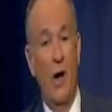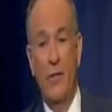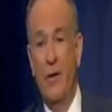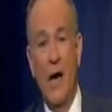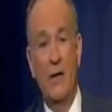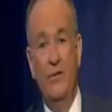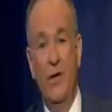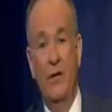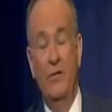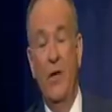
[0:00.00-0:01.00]
other
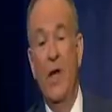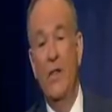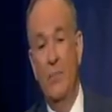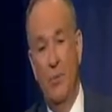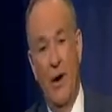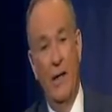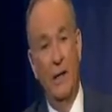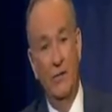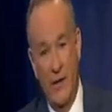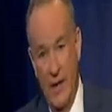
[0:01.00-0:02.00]
nonsense, the
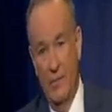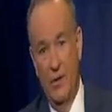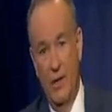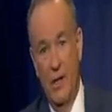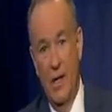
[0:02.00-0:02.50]
brand gets hammered.